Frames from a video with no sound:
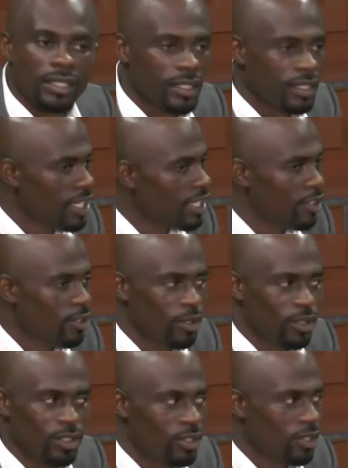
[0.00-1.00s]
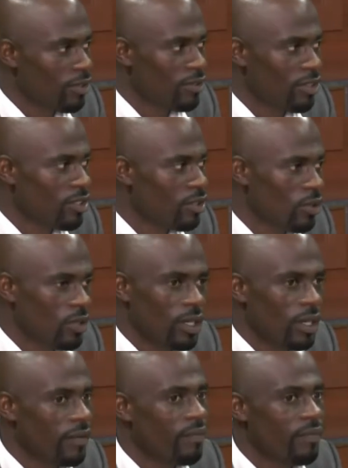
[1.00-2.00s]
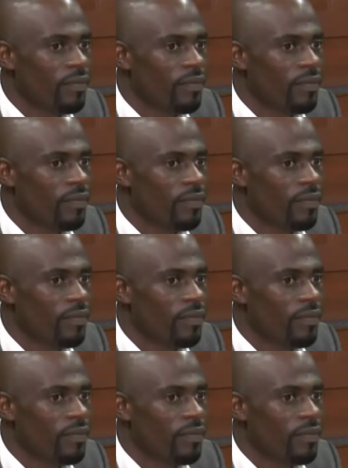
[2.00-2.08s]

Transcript: they did not deserve this scoreline.